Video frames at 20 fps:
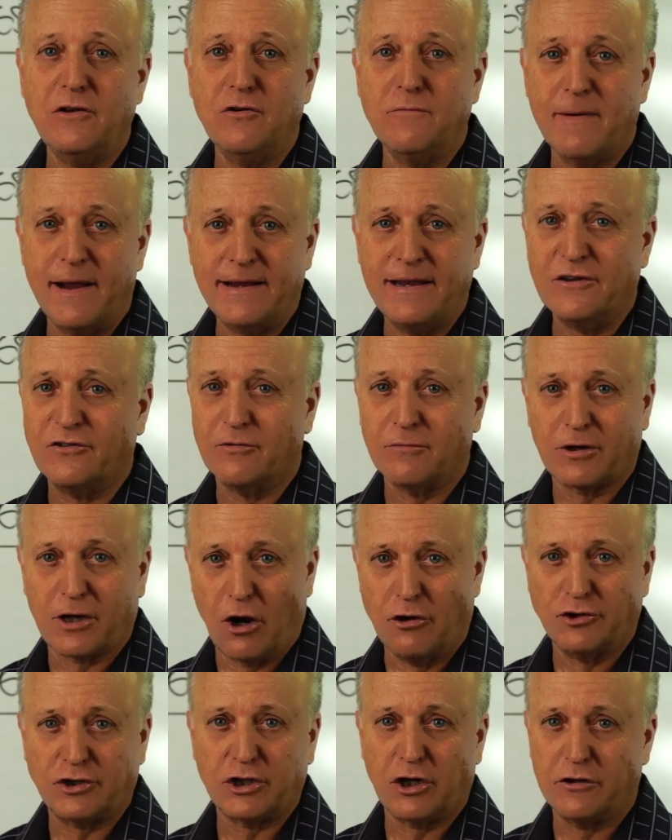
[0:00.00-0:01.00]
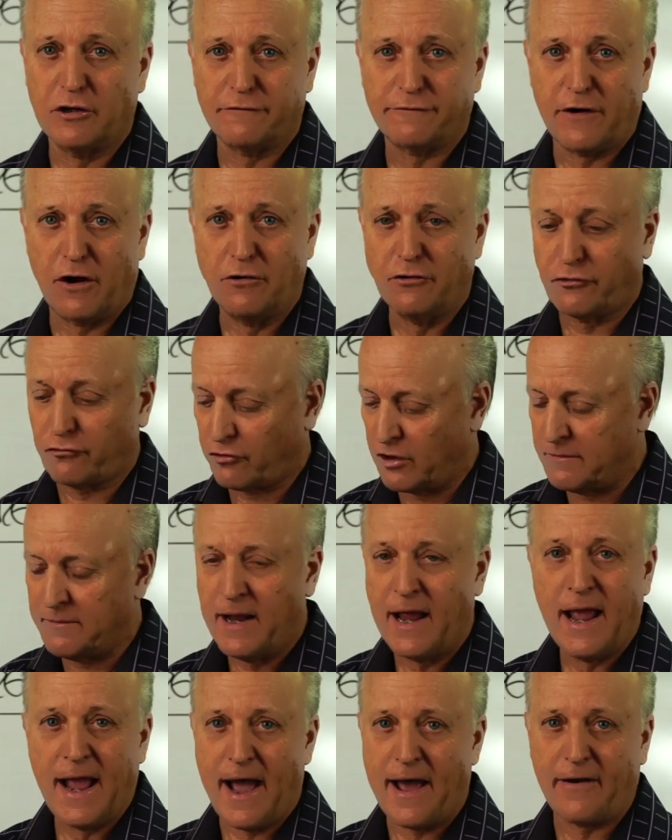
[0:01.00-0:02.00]
you may do some coaching on the phone
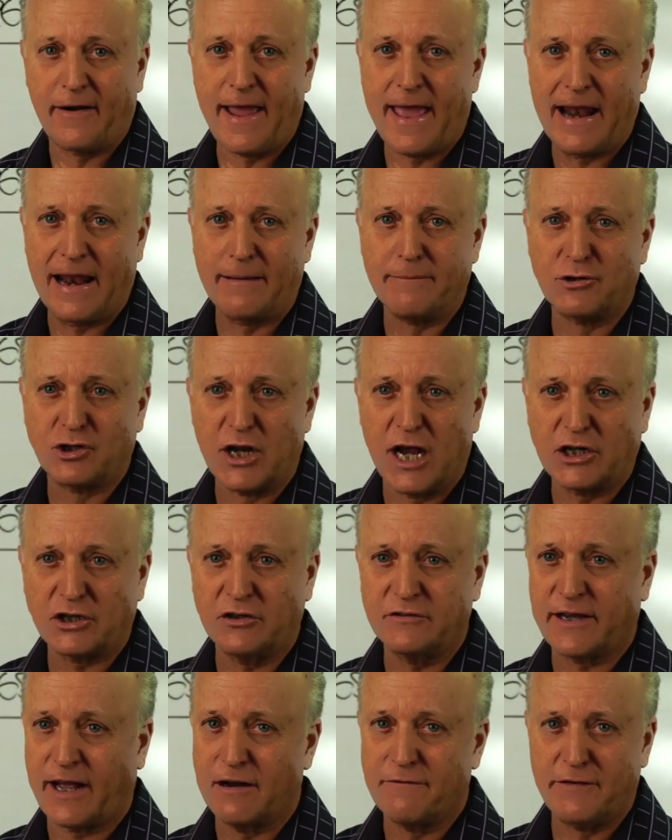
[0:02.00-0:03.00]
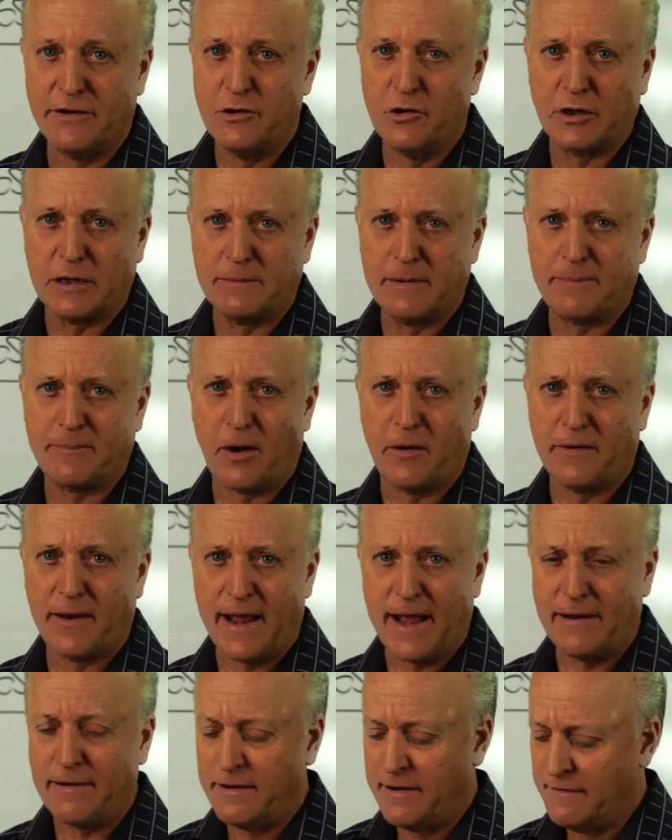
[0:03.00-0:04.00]
script, how to handle objections. I got a video coming up on
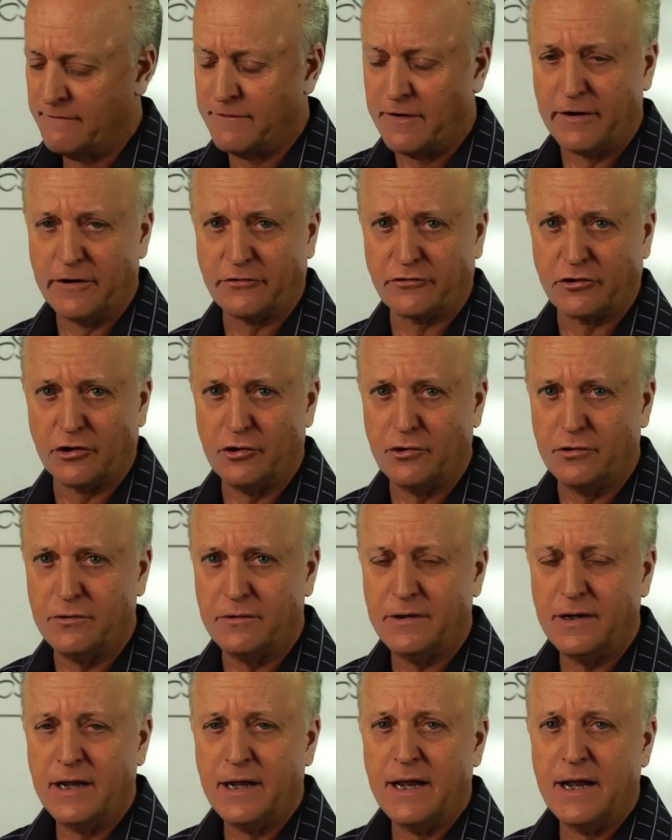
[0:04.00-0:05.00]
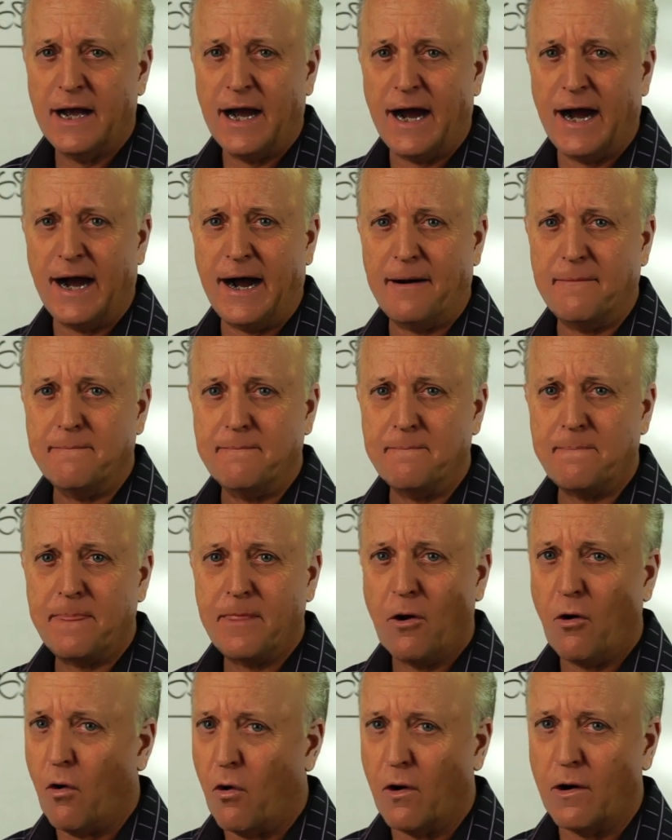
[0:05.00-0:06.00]
that very soon. Um,
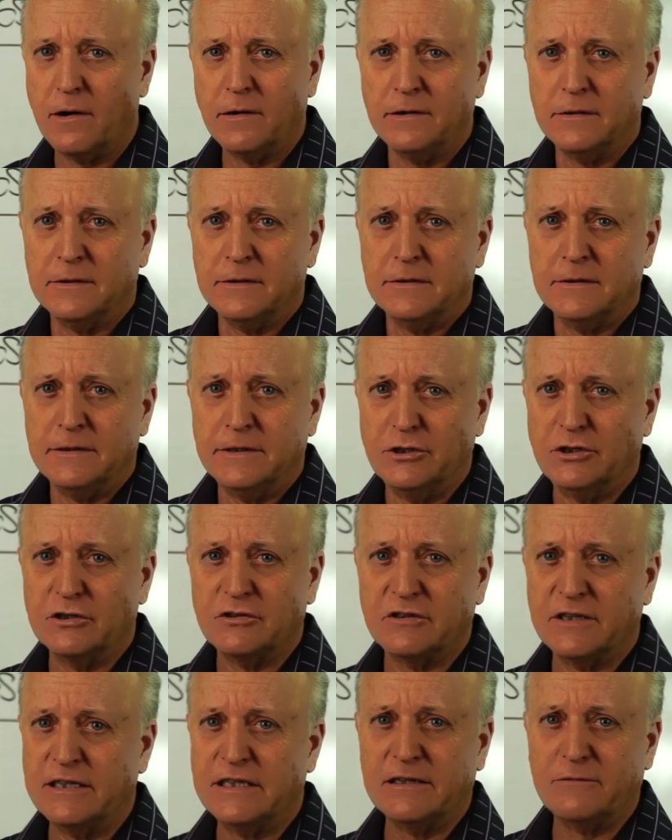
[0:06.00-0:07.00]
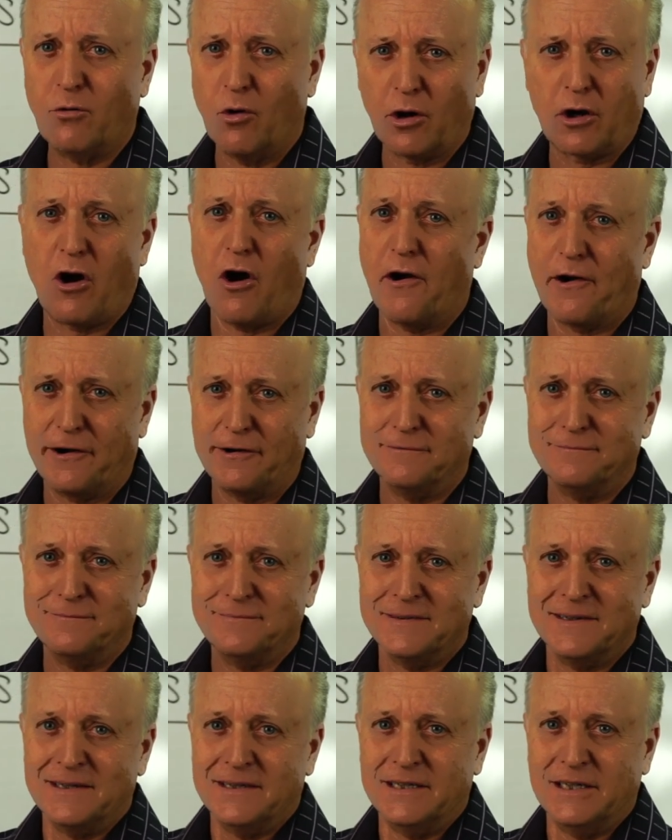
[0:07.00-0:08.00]
or you just need to work harder.
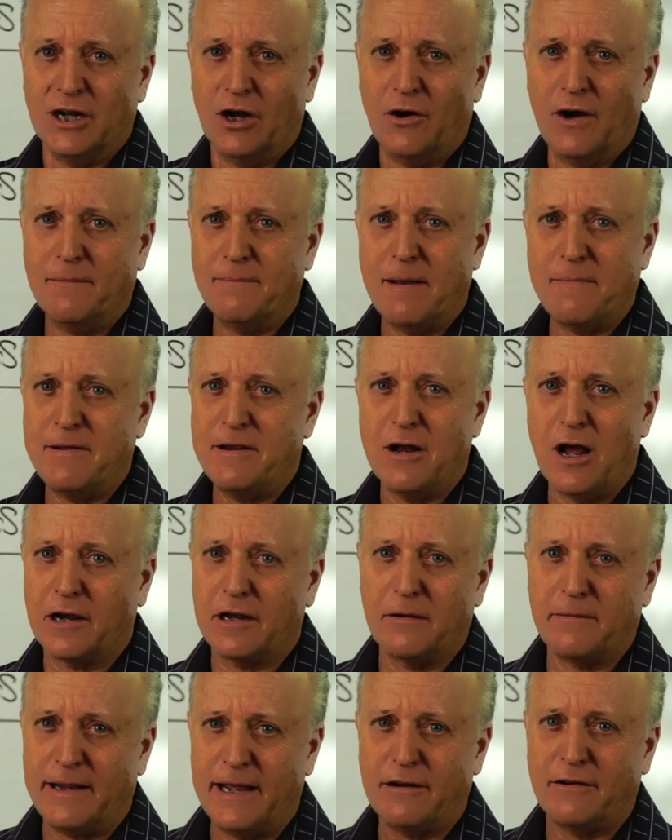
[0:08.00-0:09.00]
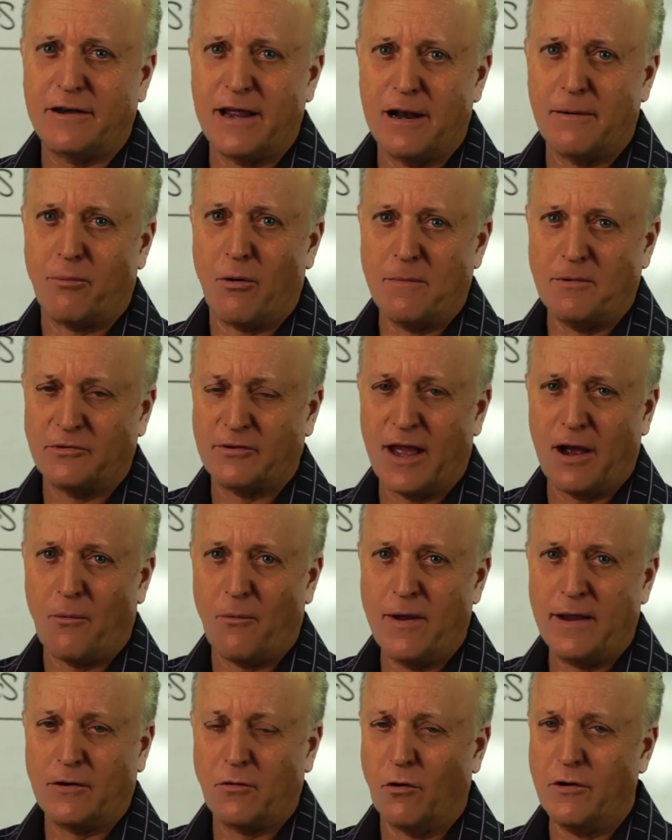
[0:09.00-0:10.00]
You know, and maybe you're not going to get 10 appointments that
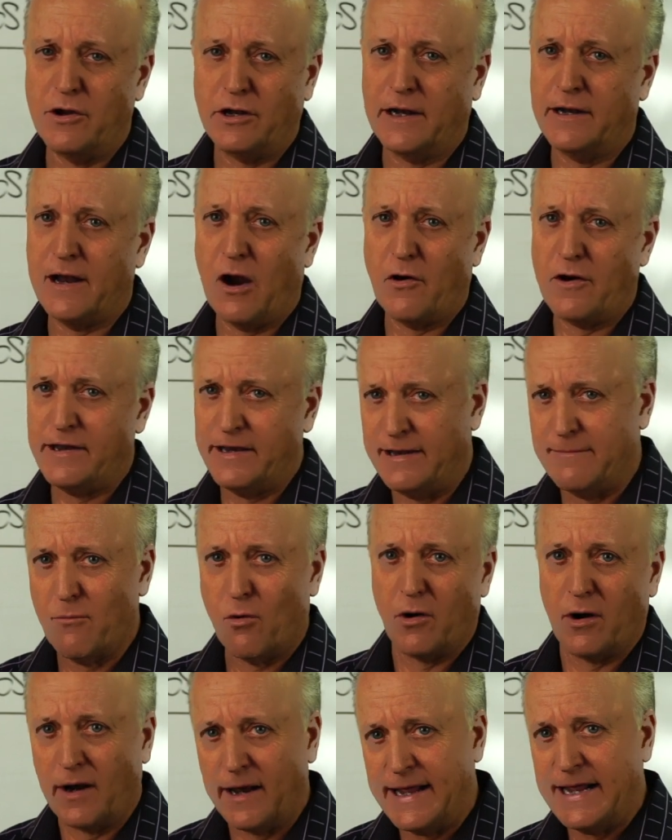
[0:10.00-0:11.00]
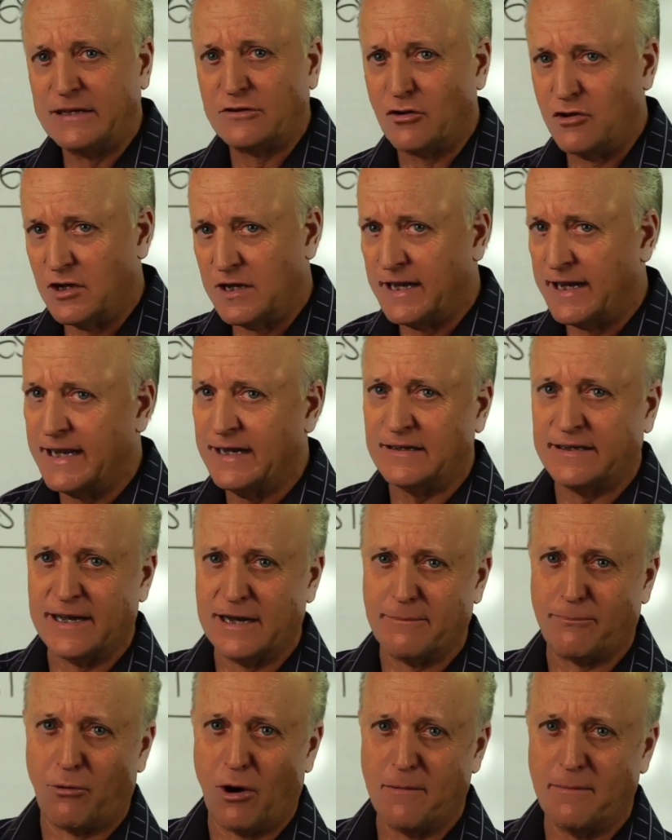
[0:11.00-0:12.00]
week, or, you're gonna, or you need more leads so you can get
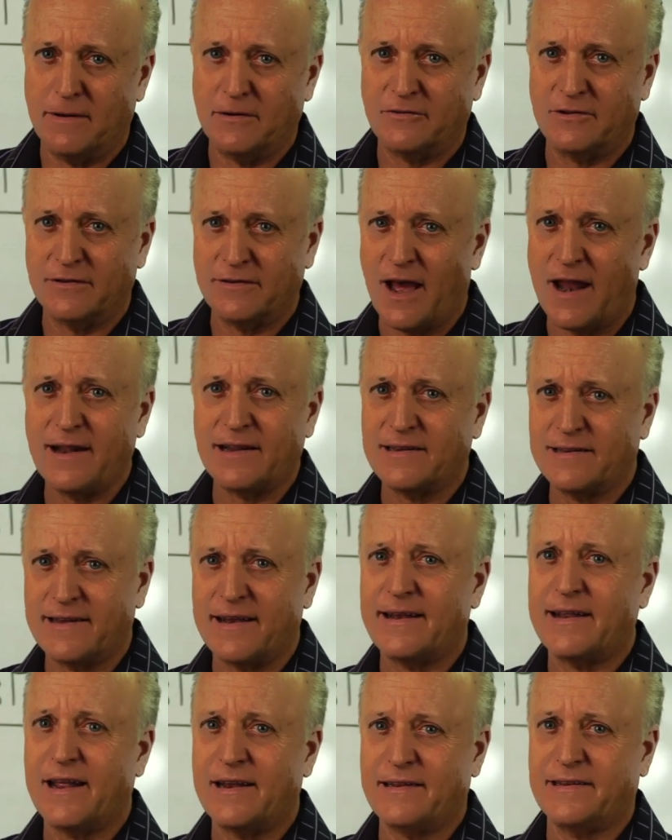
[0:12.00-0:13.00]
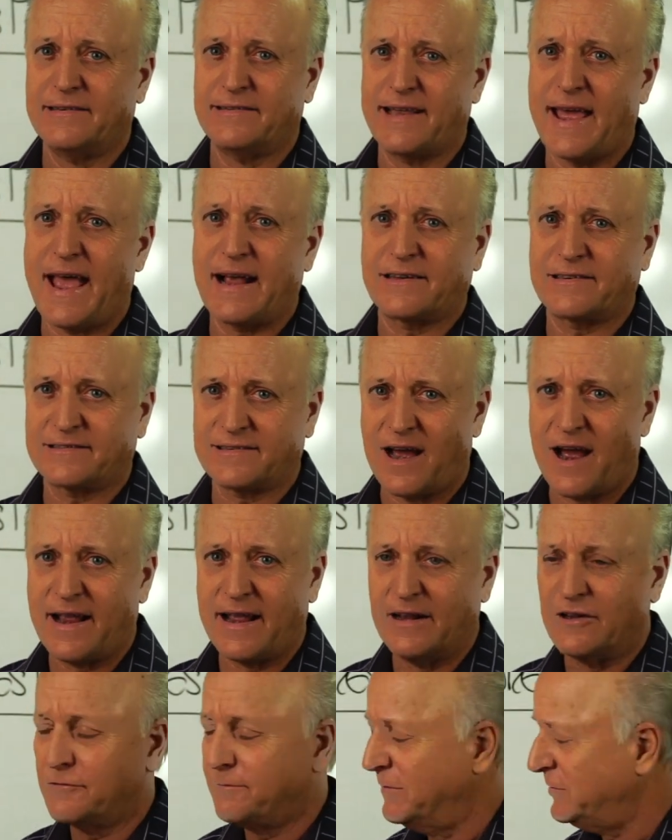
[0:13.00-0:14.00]
10 appointments. It's not an exact
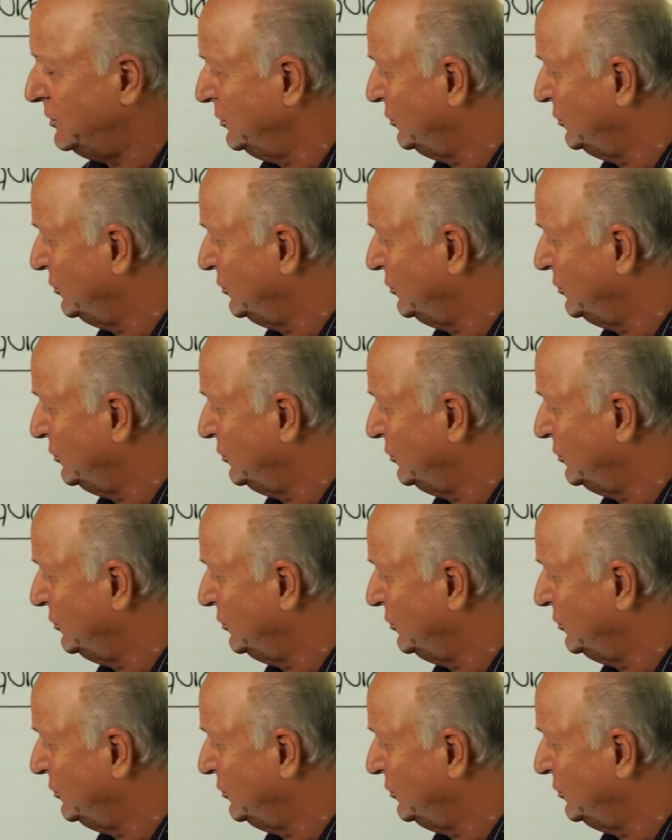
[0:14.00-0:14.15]
science, but